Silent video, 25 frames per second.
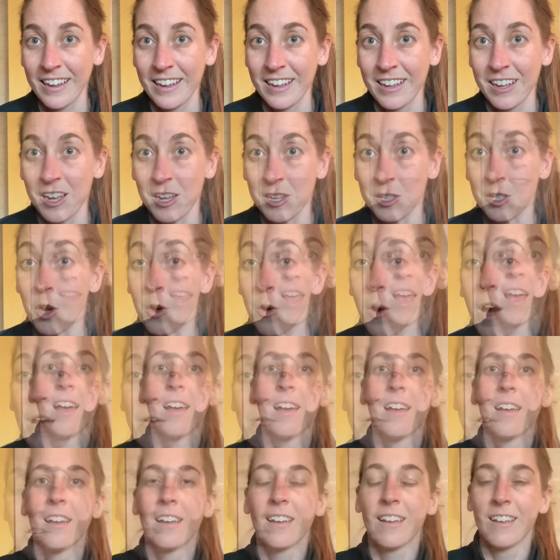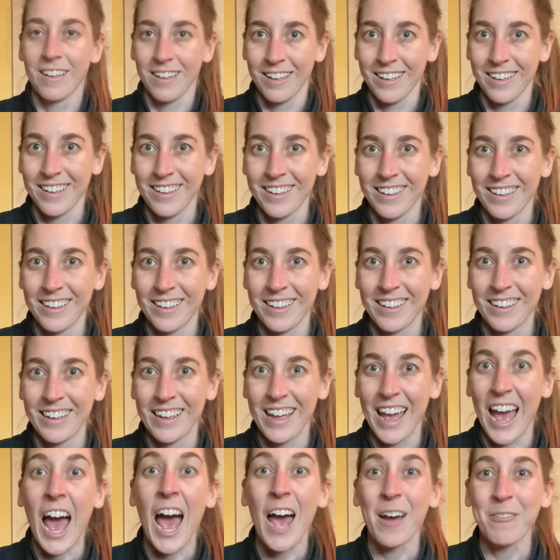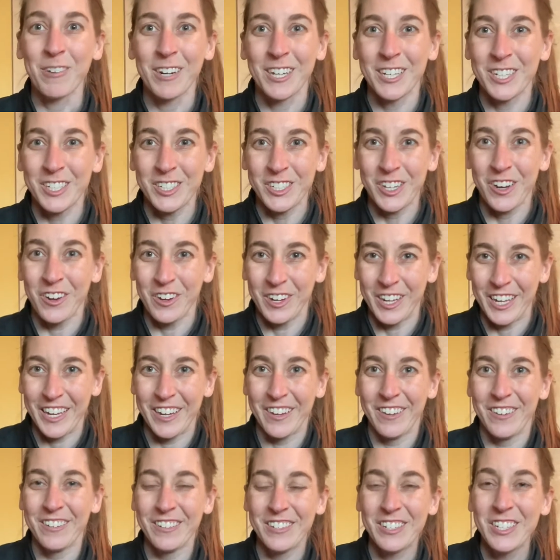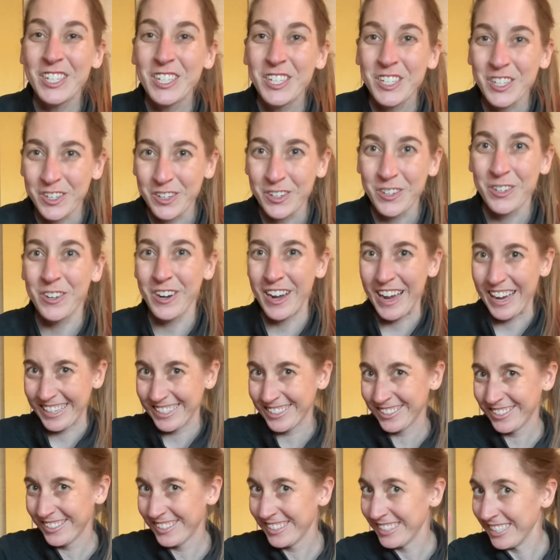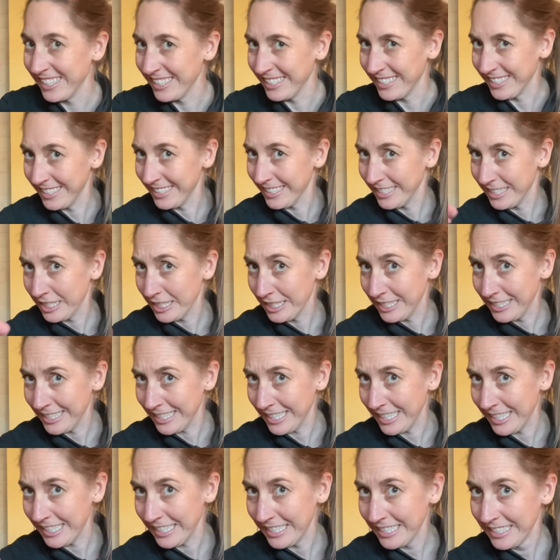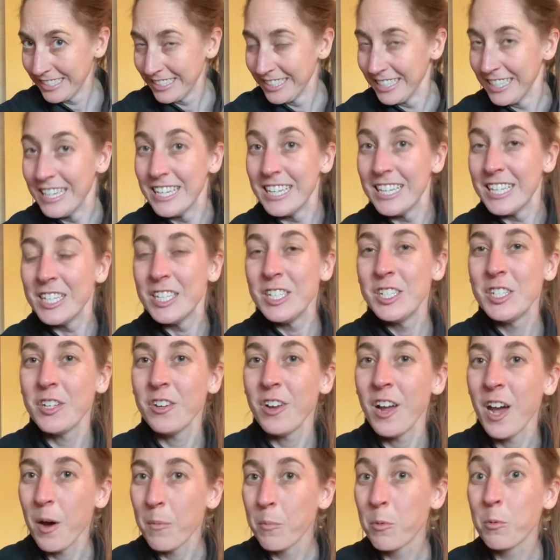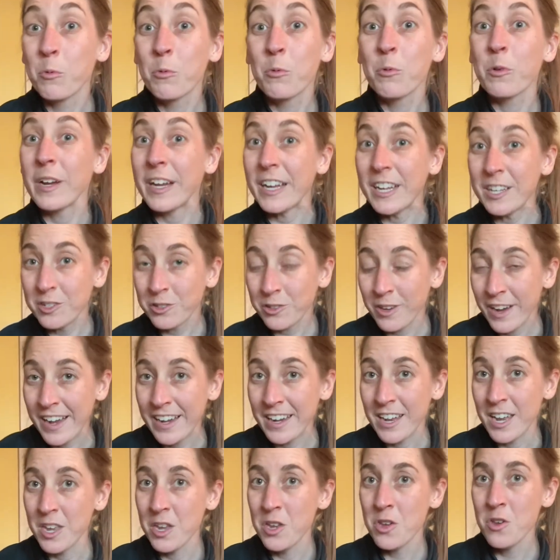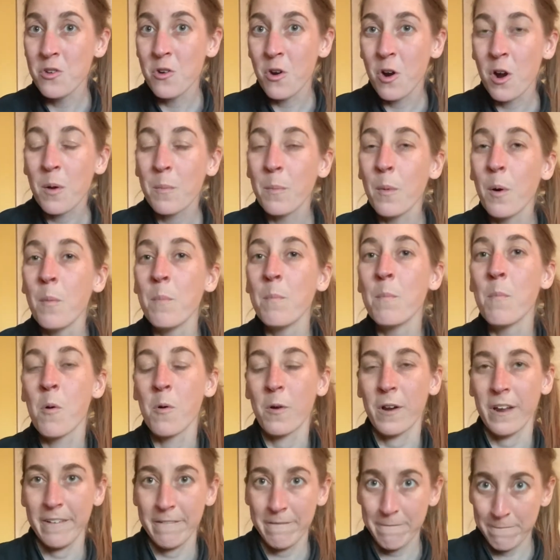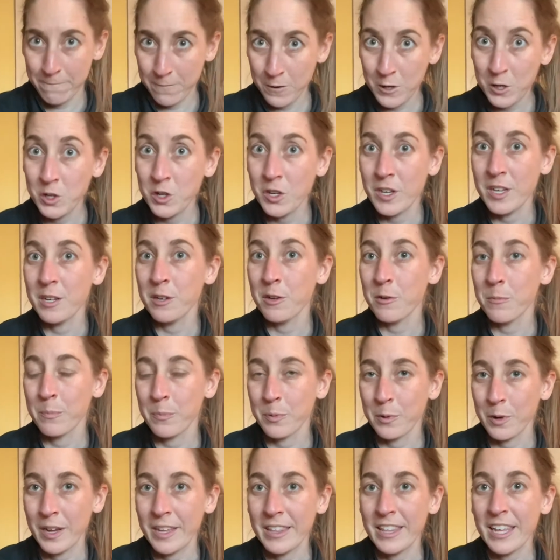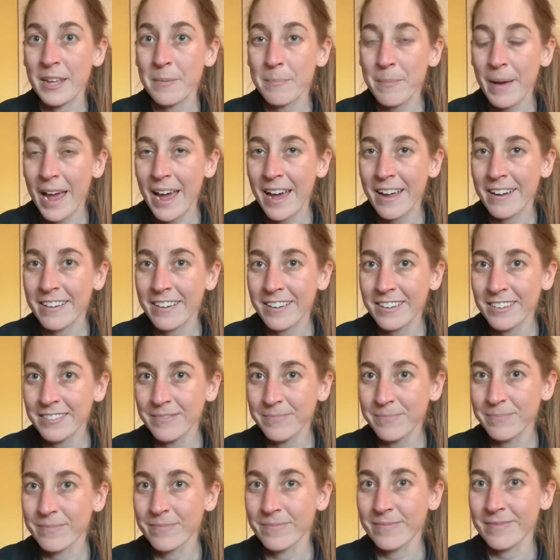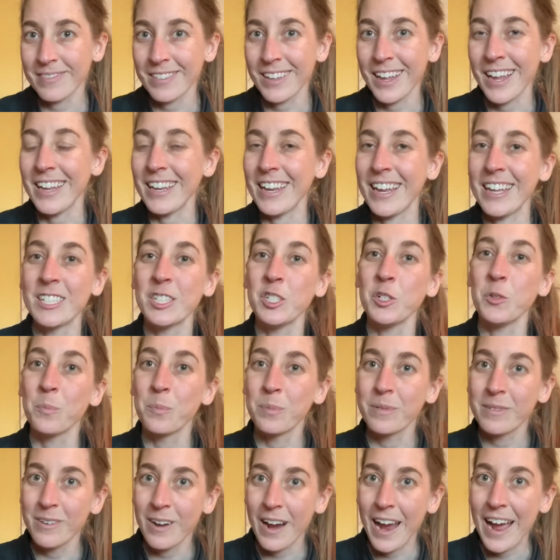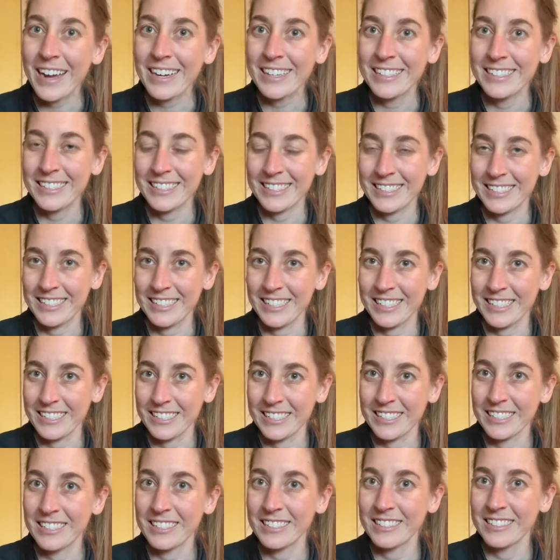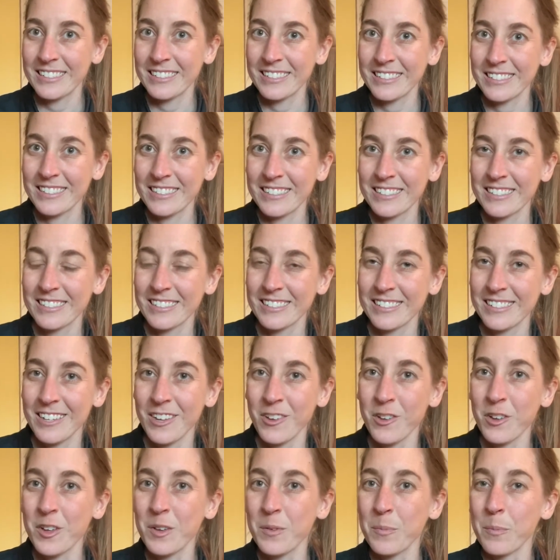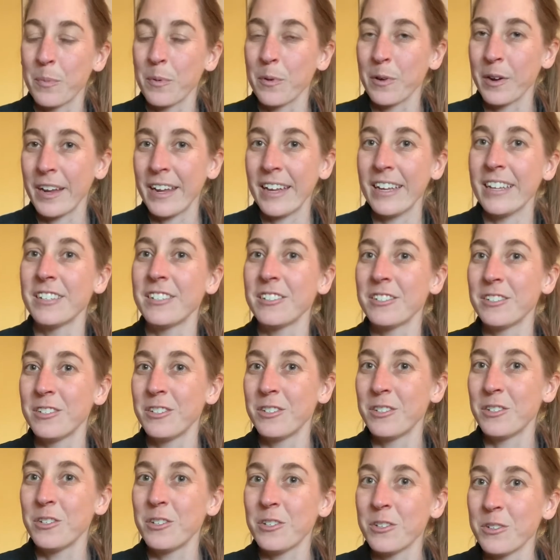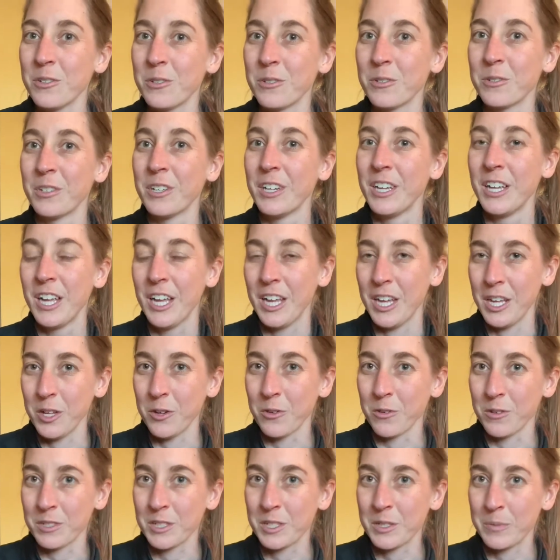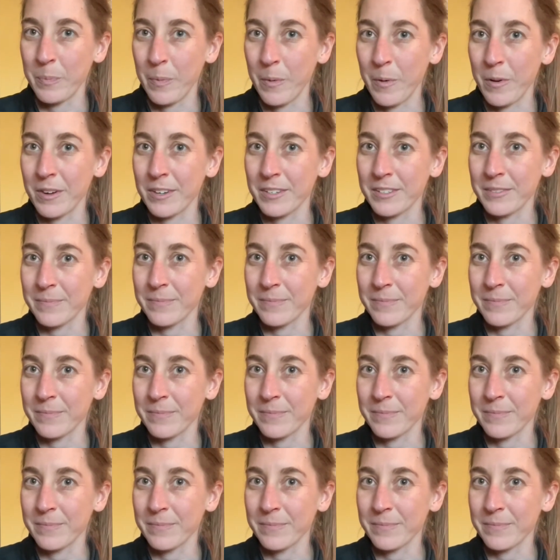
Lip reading: So I want to show you two exercises today to help retrain a normal, more efficient breathing pattern. And as you practice this, you can bring it to your sport.